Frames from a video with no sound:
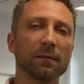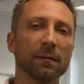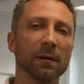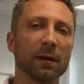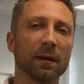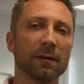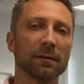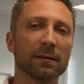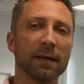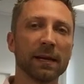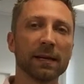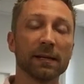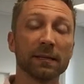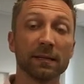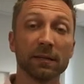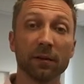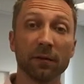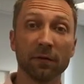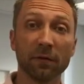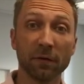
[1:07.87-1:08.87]
tightness
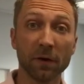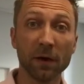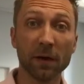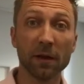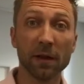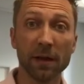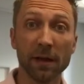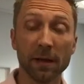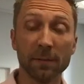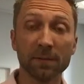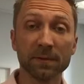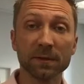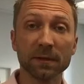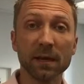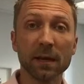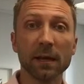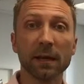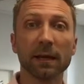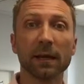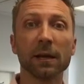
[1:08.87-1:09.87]
in the front of the hips
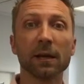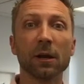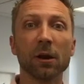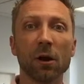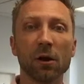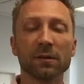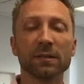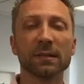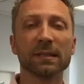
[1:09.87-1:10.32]
can cause